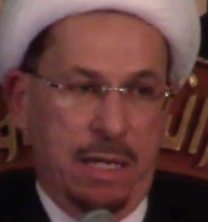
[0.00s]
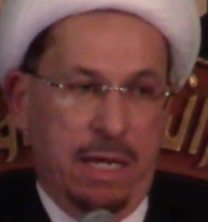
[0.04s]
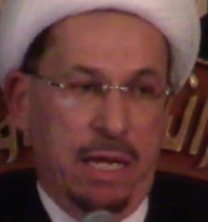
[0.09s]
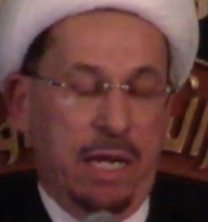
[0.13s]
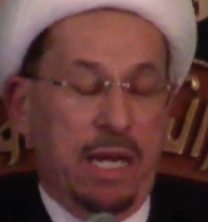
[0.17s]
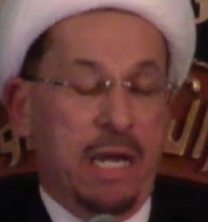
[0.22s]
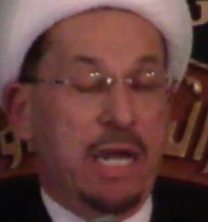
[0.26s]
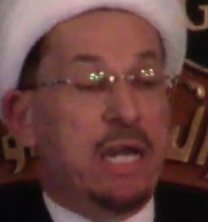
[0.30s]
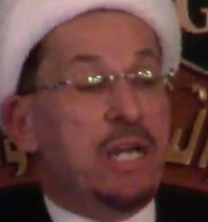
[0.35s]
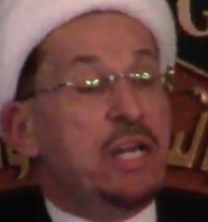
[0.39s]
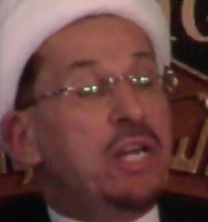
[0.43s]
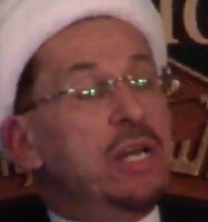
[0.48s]

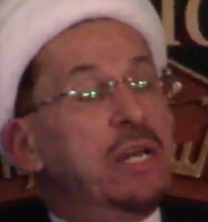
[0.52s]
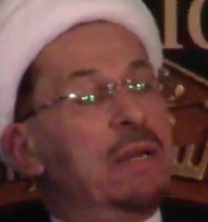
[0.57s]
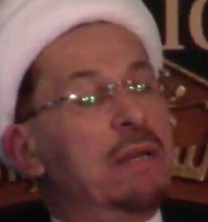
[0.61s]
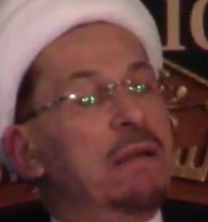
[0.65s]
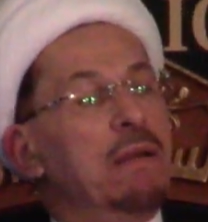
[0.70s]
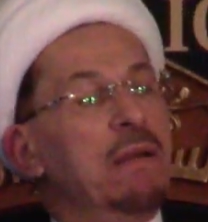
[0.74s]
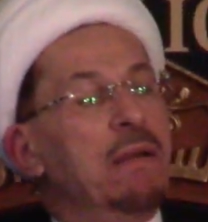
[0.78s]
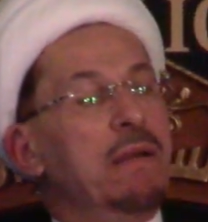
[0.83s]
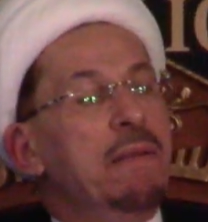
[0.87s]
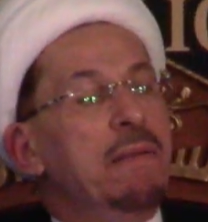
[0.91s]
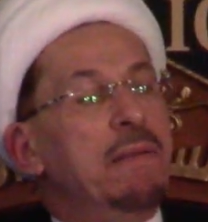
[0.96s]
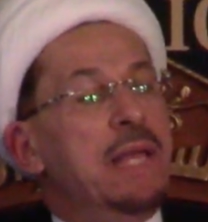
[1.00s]
in
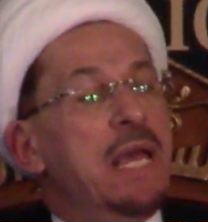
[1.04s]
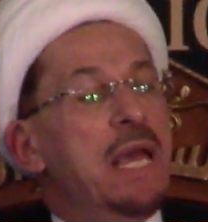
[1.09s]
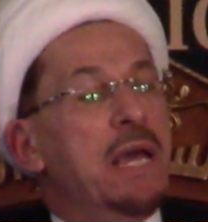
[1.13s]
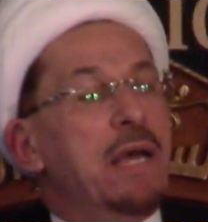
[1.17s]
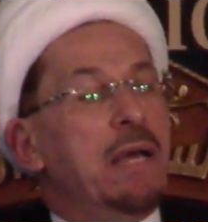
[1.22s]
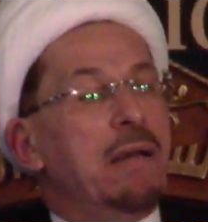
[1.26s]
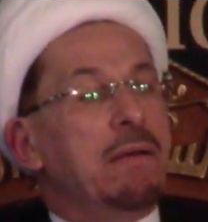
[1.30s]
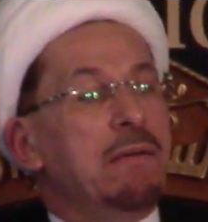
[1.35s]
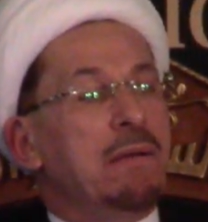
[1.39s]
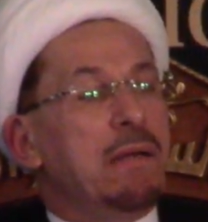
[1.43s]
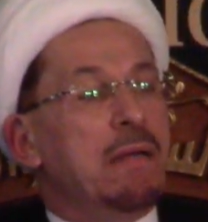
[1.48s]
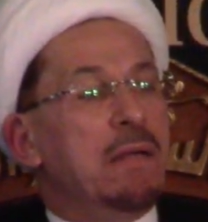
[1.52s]
their
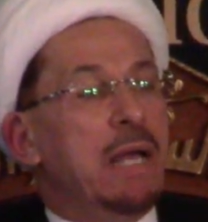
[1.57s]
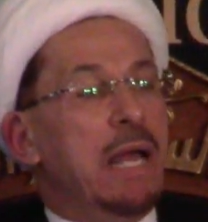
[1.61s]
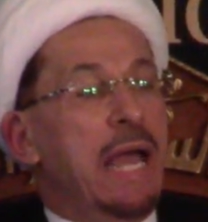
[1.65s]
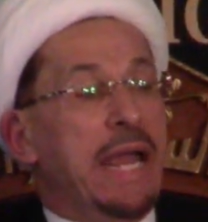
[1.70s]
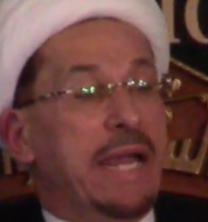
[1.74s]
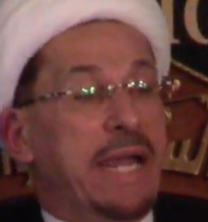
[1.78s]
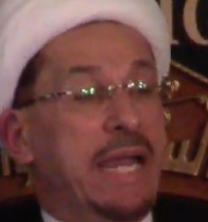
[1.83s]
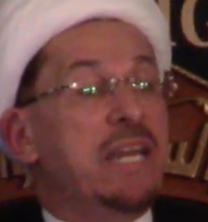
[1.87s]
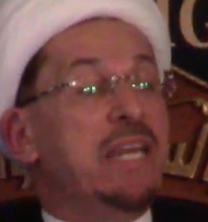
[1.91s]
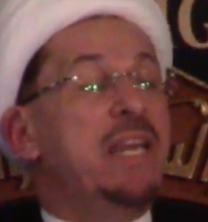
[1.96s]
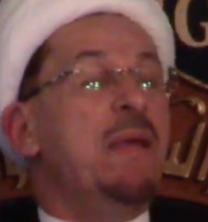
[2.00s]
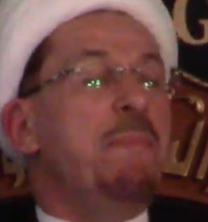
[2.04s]

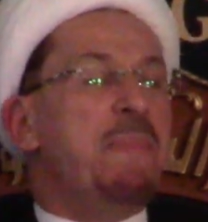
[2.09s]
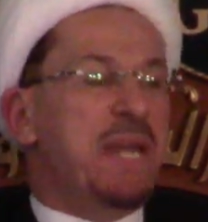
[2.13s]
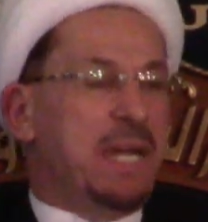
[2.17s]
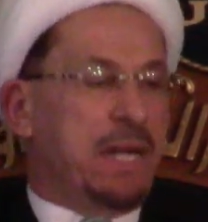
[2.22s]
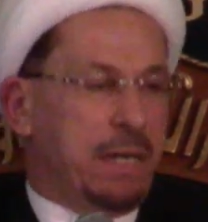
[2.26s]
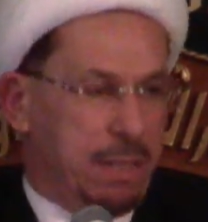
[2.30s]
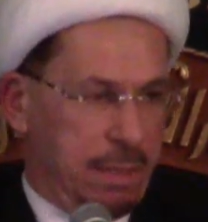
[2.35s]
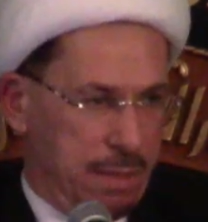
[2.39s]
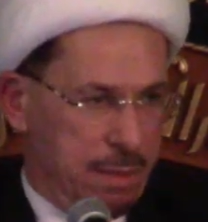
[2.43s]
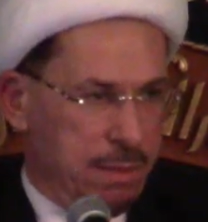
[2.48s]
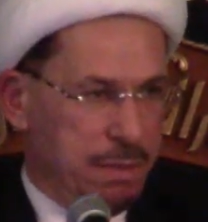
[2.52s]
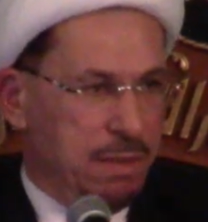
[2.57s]
academic
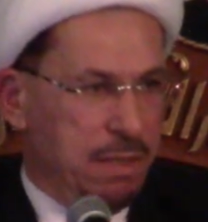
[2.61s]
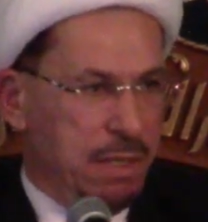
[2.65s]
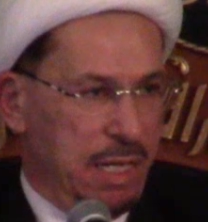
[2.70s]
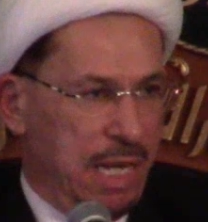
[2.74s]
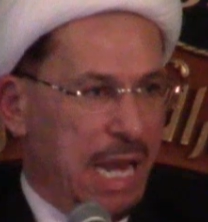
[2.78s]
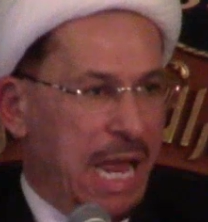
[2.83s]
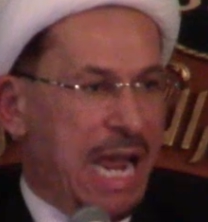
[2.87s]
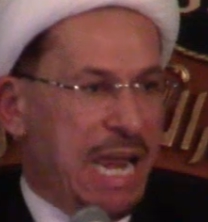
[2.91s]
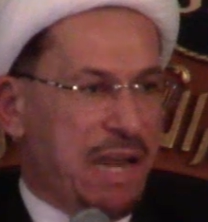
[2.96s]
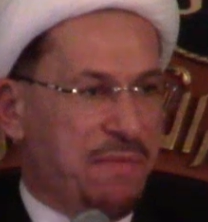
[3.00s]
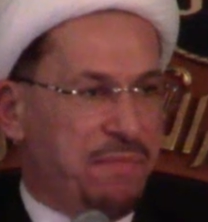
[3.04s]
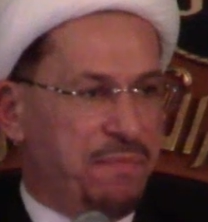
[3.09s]

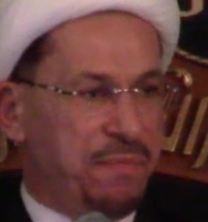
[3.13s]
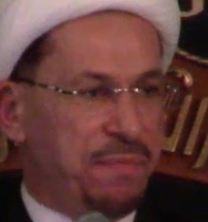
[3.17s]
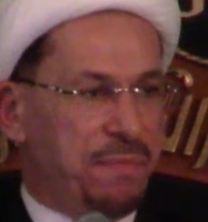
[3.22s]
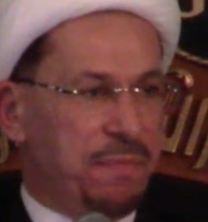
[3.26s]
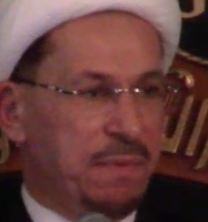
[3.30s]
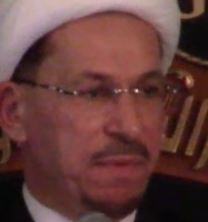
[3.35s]
life,